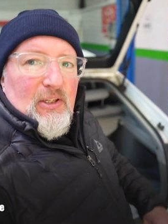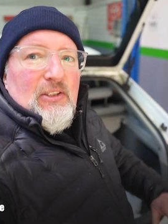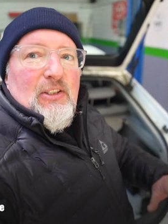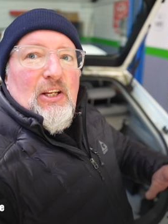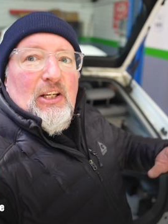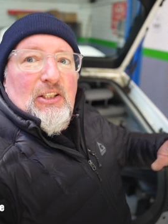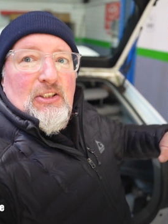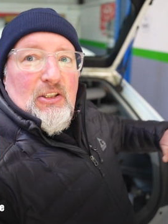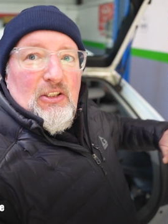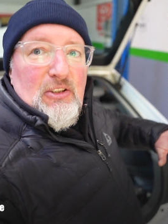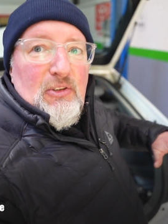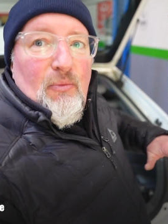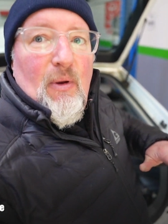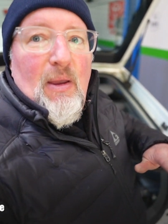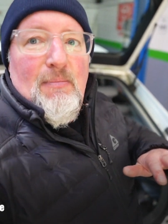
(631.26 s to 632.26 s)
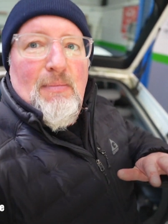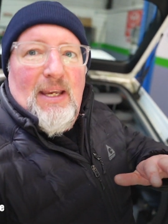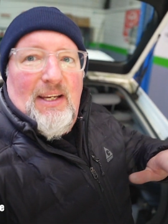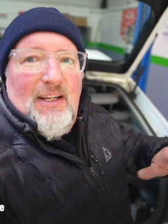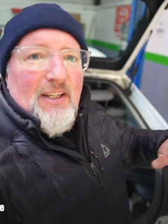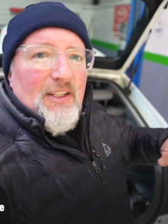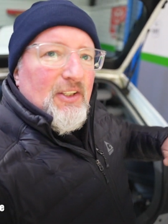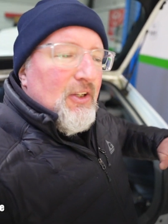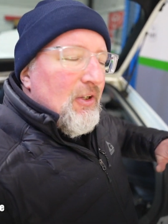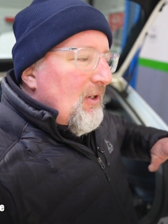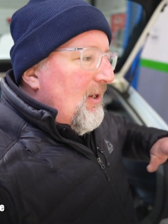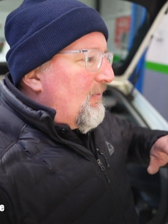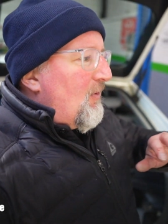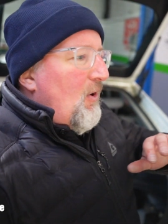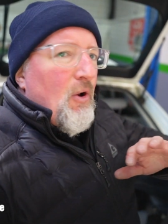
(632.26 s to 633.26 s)
is nicely swimming and you
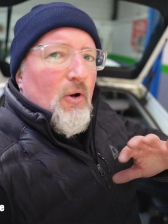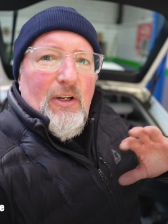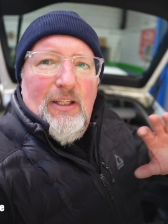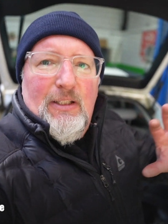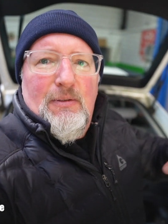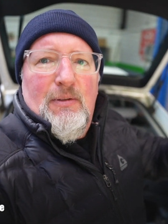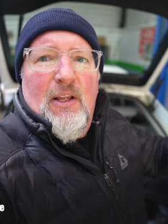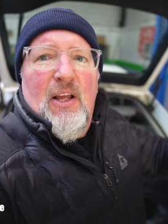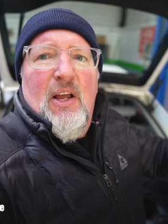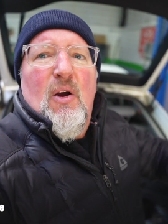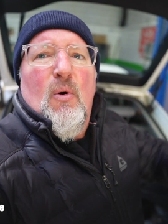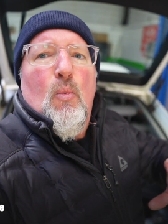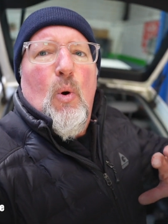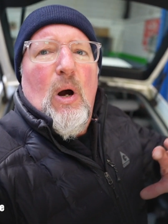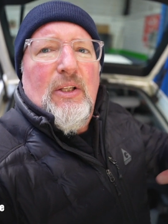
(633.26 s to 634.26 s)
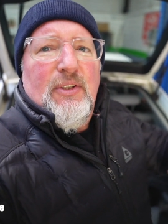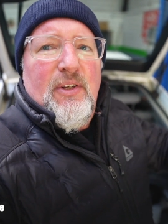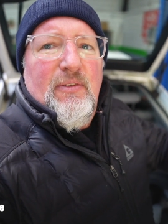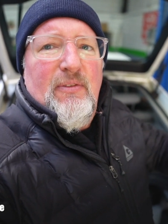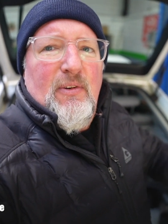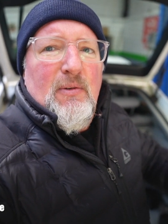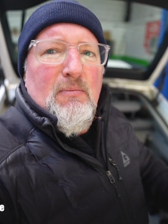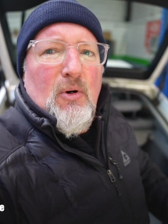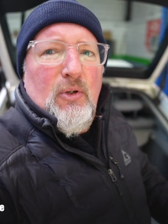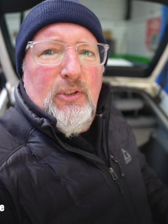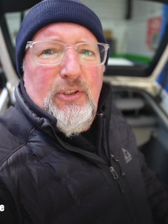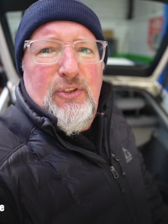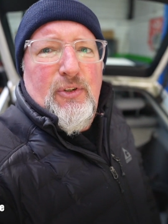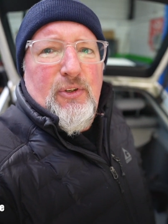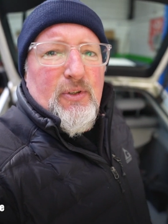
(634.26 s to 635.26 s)
have all that wonderful
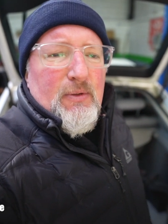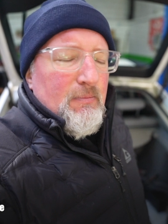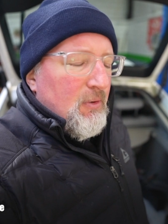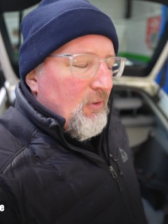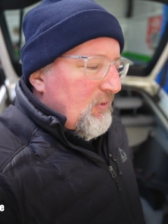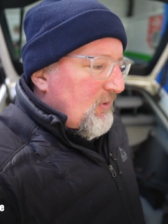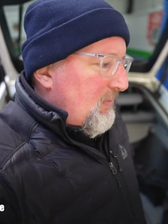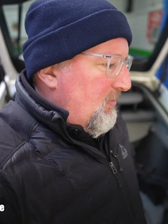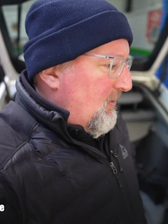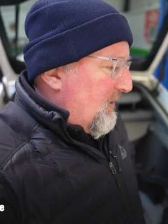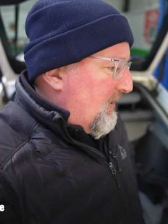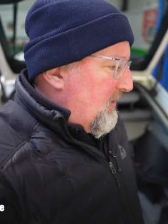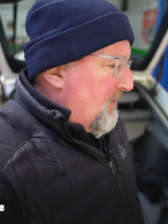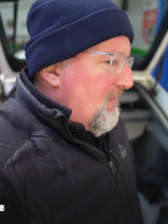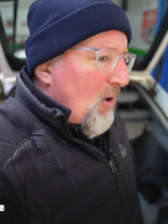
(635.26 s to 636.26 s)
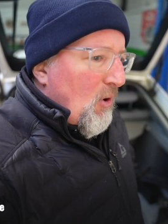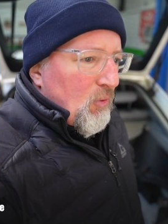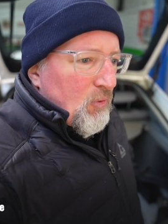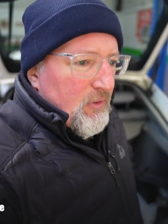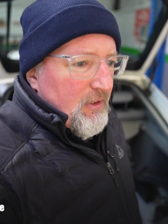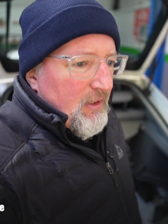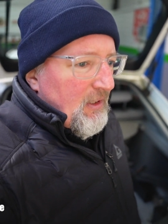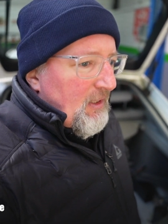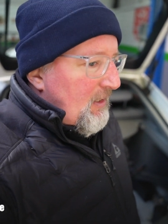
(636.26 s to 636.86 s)
moisture and possibly the mold